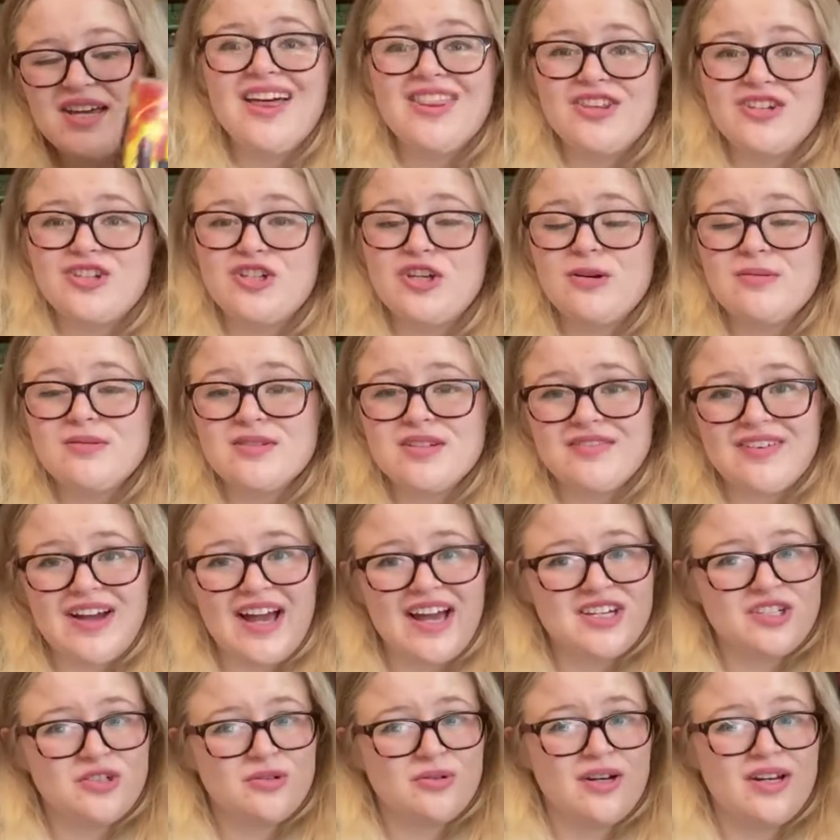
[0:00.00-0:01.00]
The Tombs of
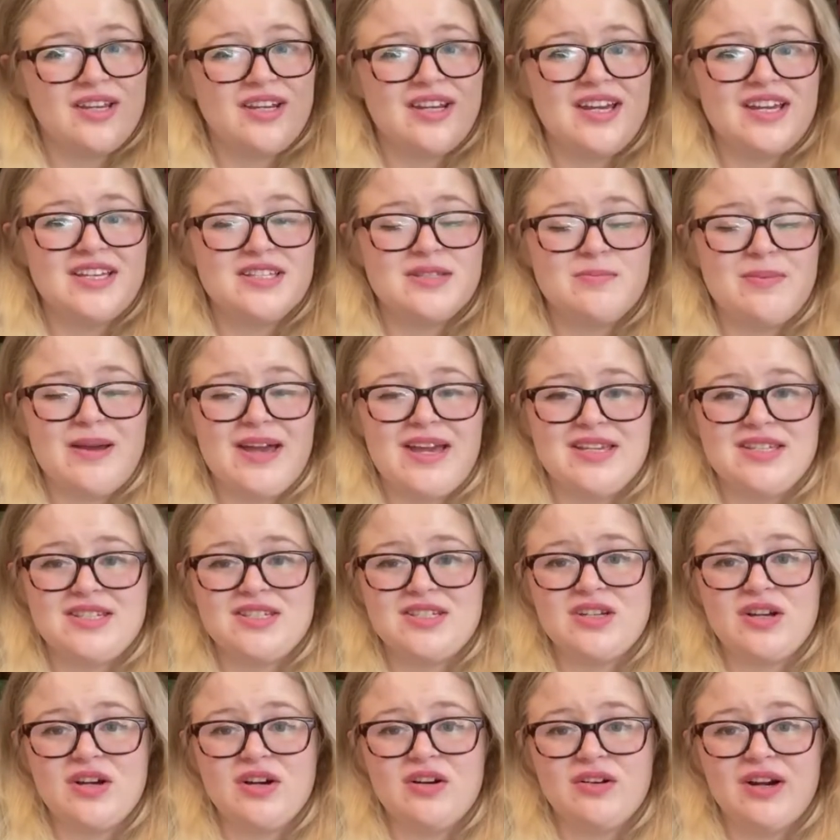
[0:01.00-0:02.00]
Atuan is
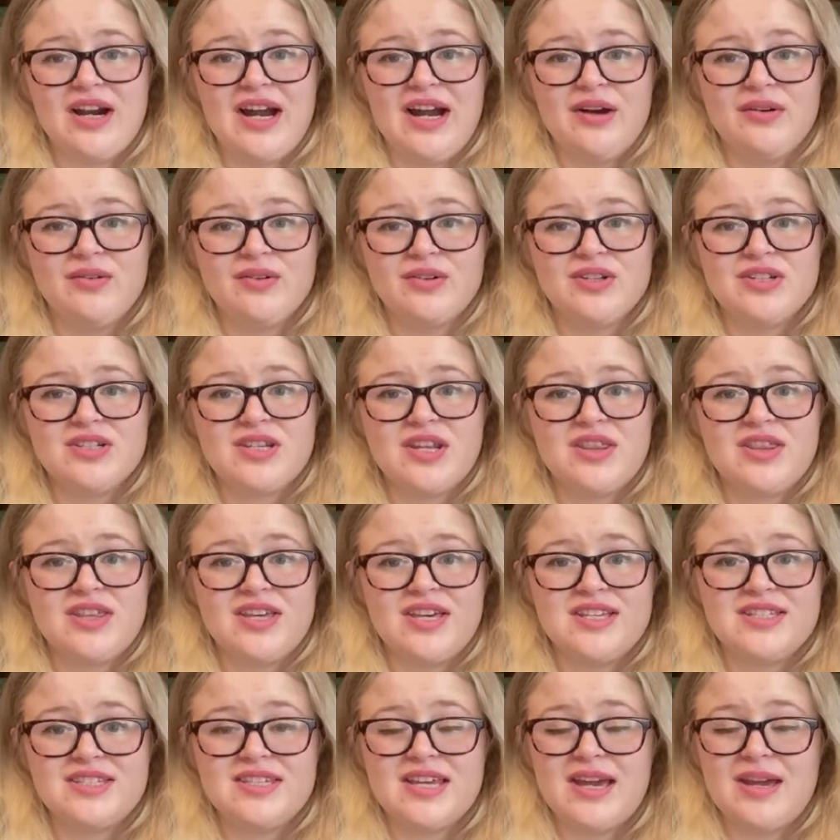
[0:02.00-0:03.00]
based around
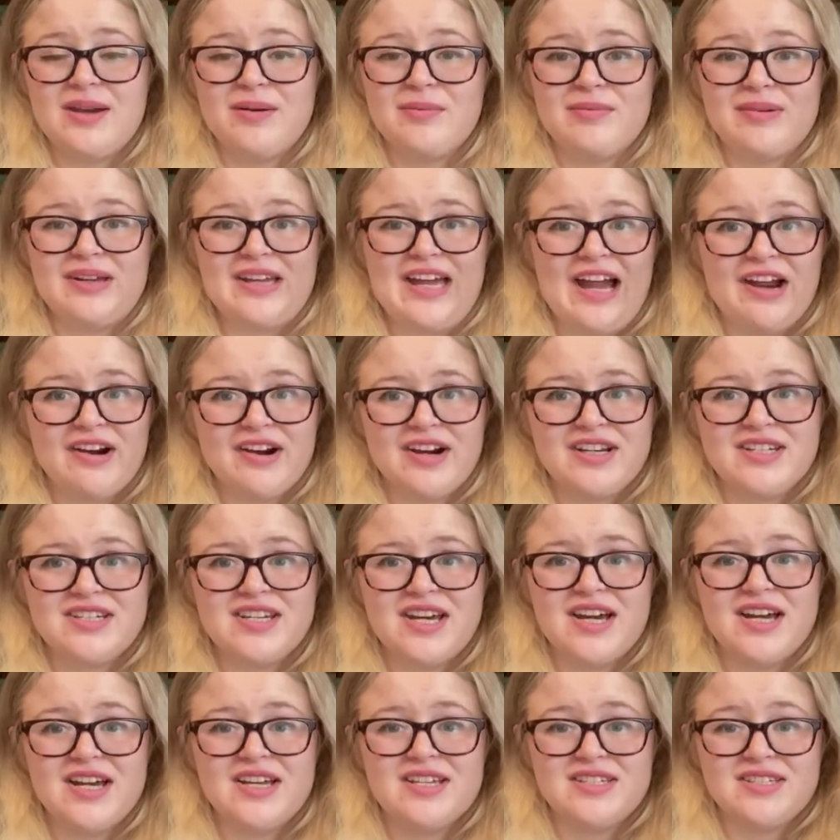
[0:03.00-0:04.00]
the same character
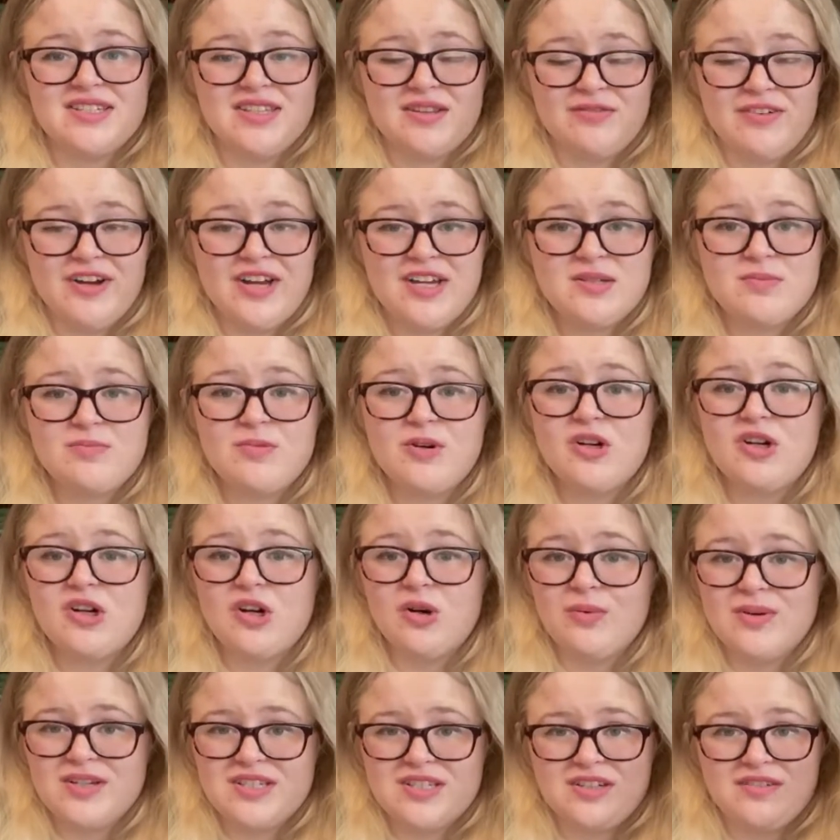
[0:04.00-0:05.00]
as the first book, A
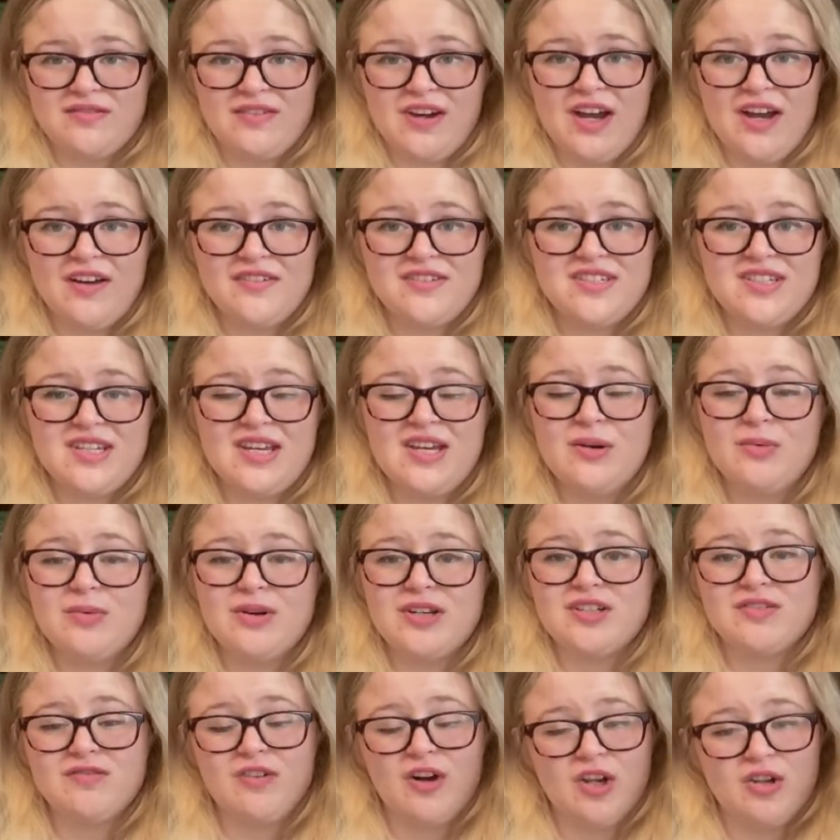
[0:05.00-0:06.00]
Wizard of Earthsea,
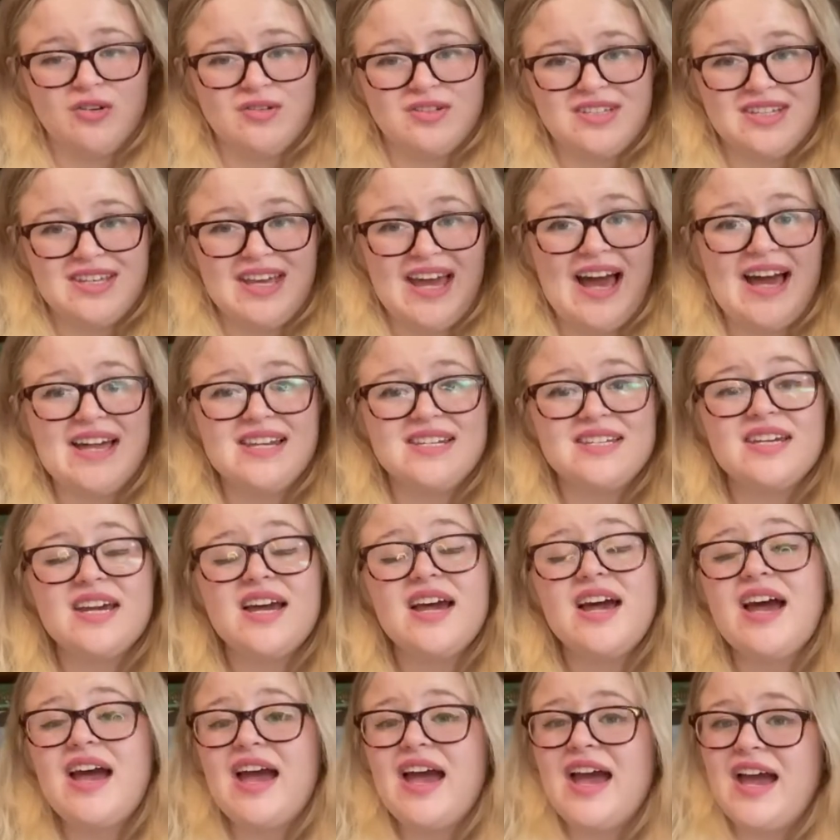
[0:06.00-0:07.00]
which follows Ged,
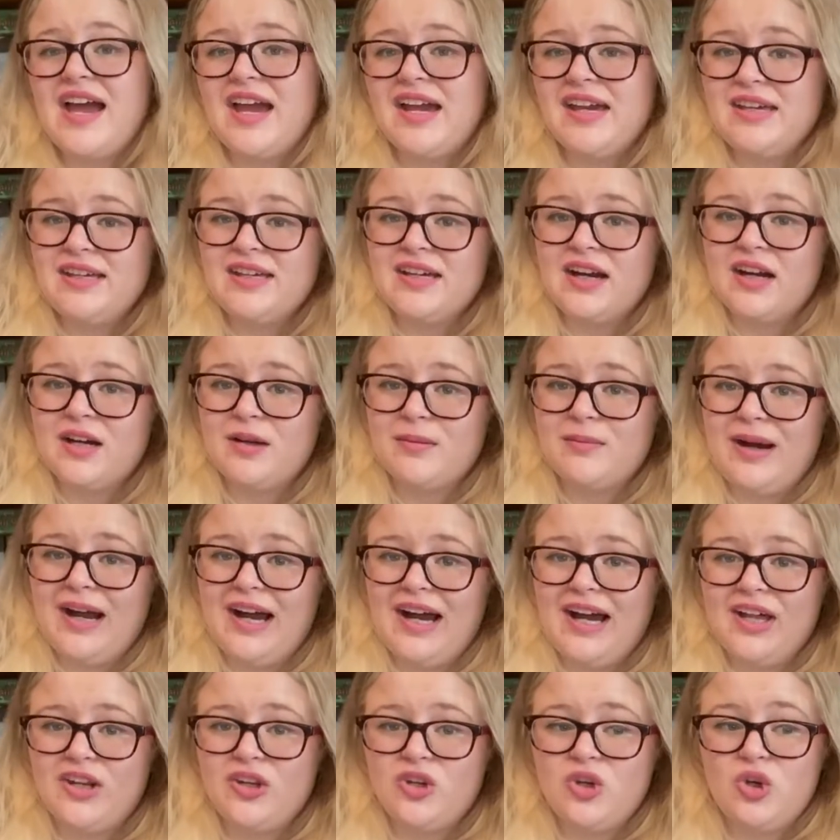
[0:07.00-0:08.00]
a young
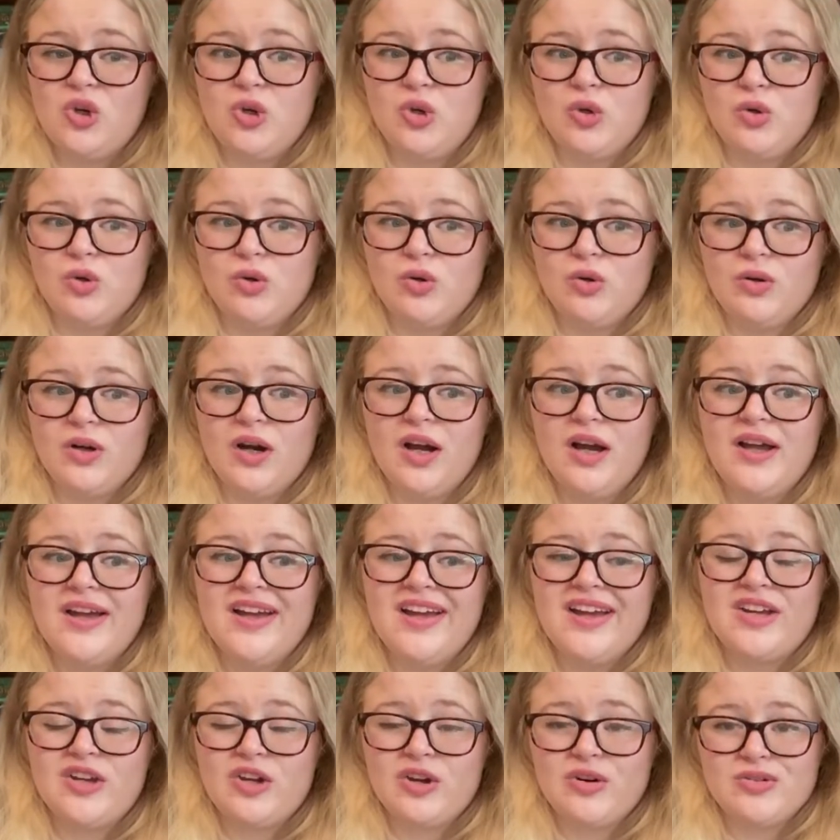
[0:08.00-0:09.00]
man who
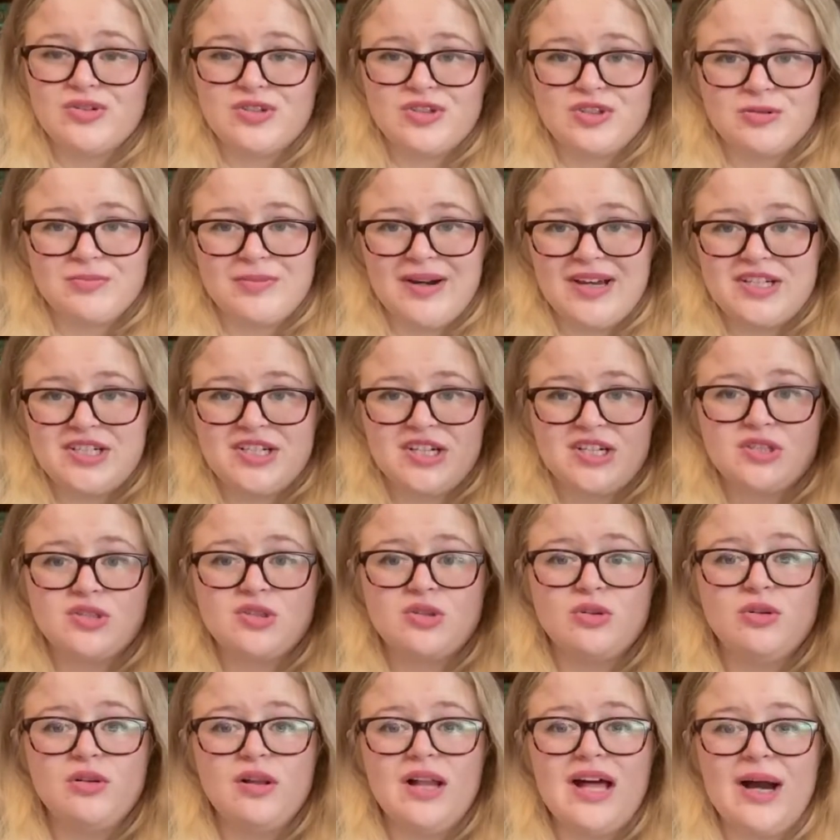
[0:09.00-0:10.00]
goes to magic
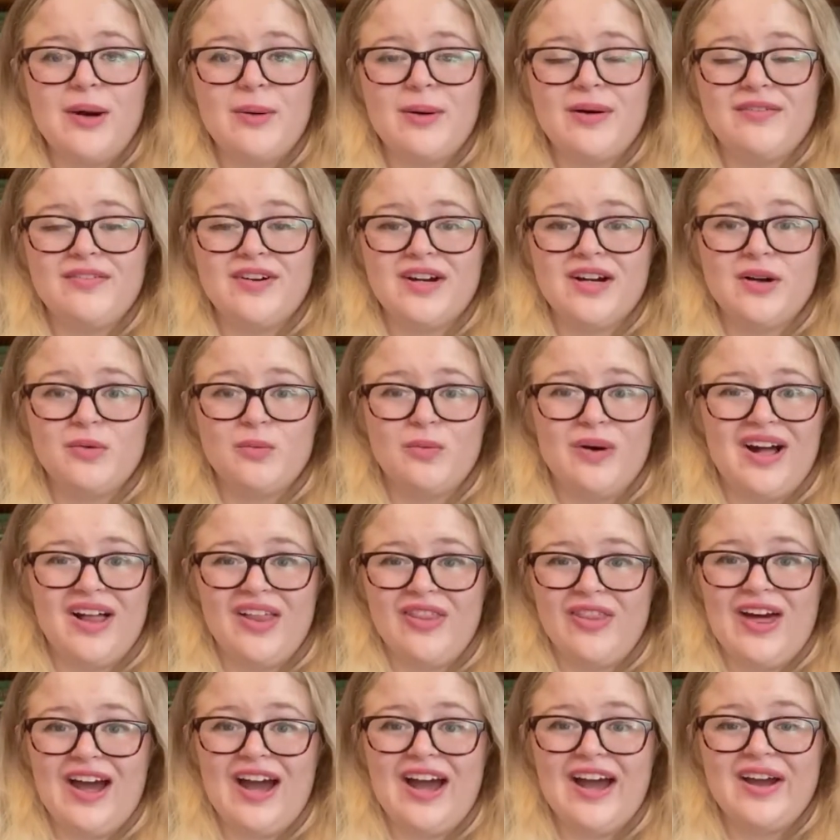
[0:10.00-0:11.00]
school, however, while
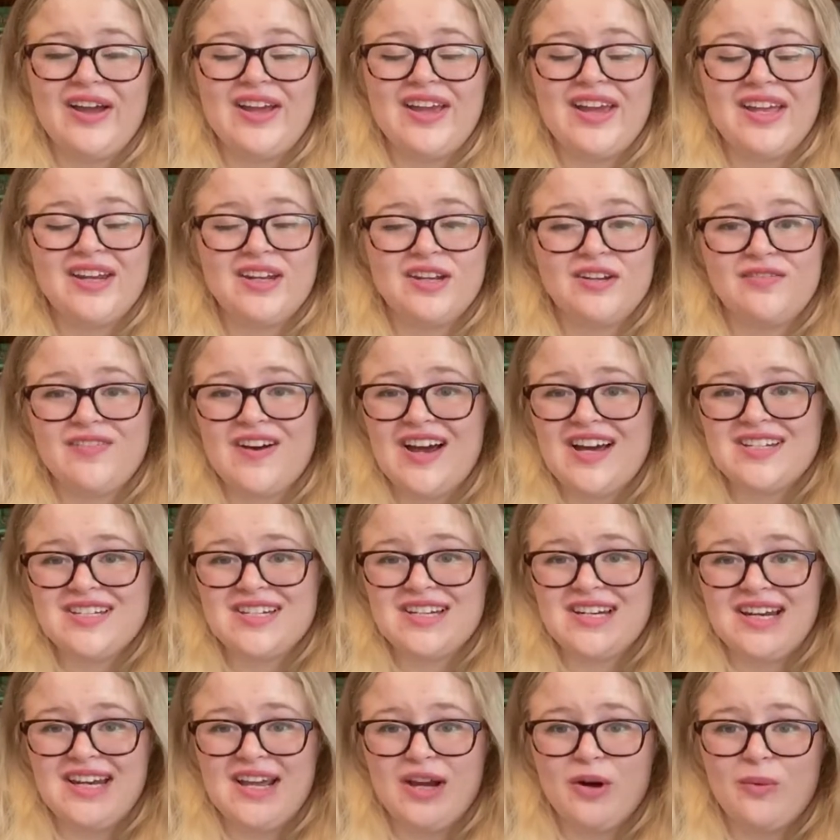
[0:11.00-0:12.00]
there
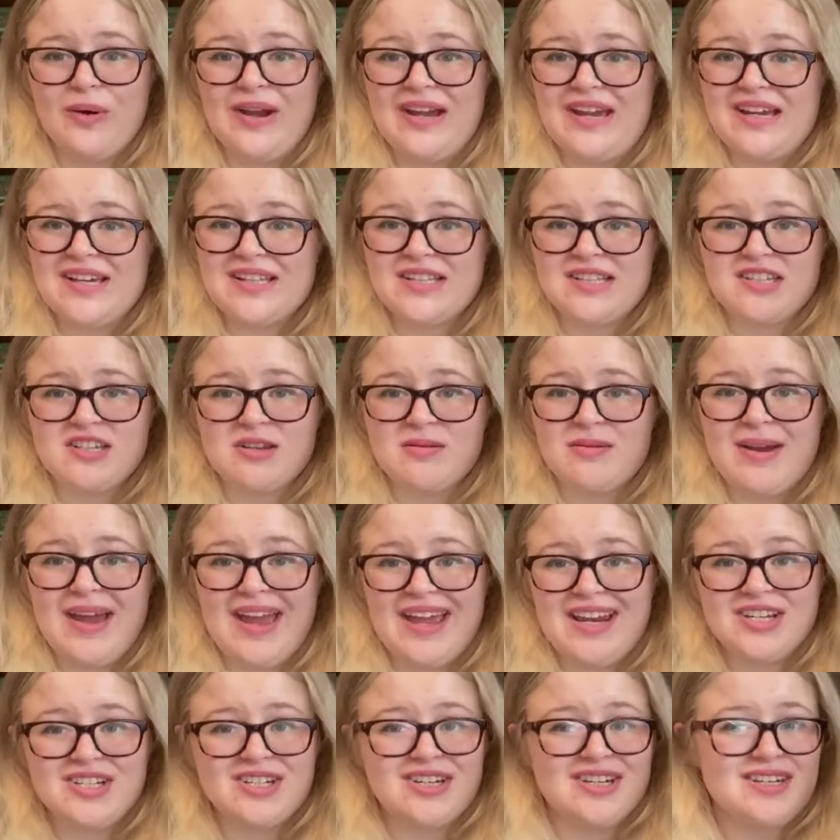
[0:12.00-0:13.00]
inadvertently awakens some
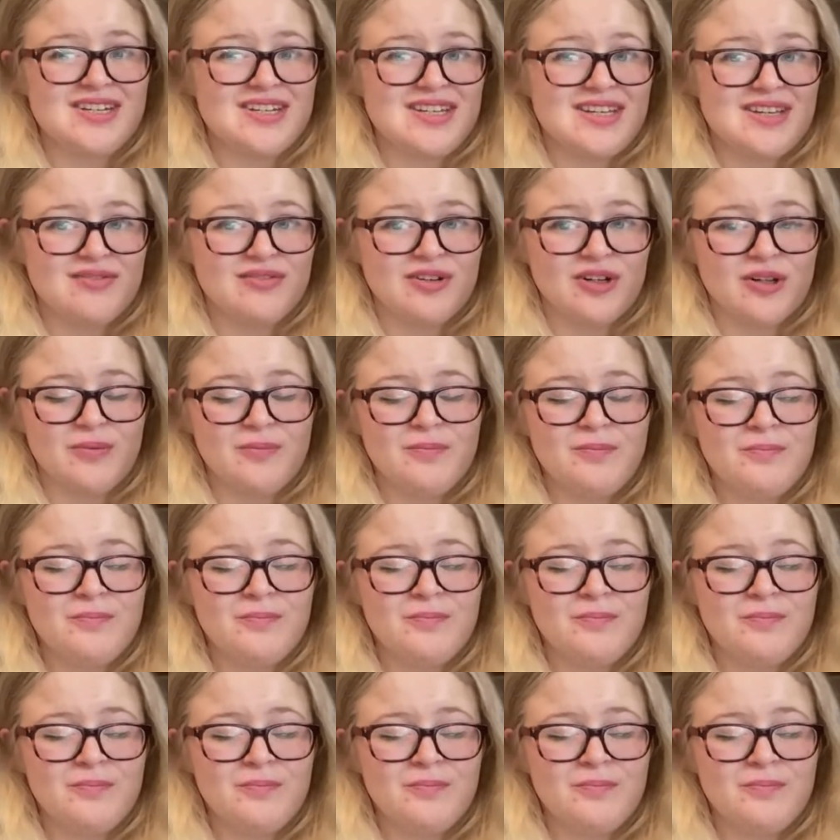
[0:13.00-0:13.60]
ancient evil.